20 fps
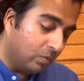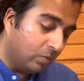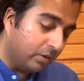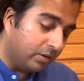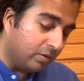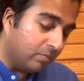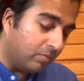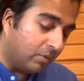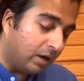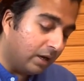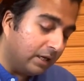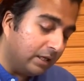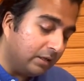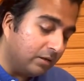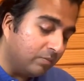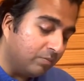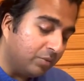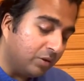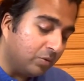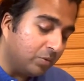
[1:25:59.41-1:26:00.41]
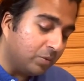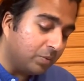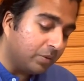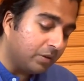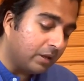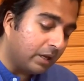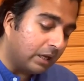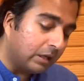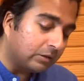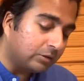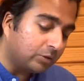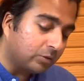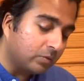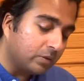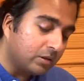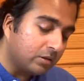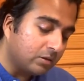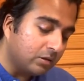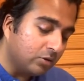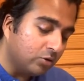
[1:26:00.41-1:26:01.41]
With a mind imbued with
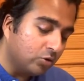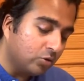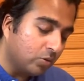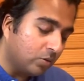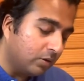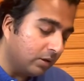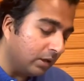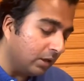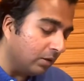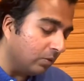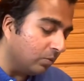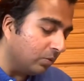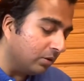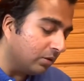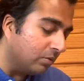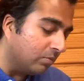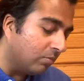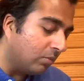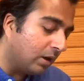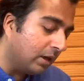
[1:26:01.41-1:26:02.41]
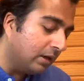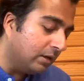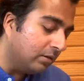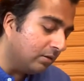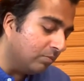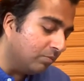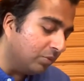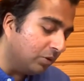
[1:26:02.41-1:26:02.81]
altruistic joy, with a mind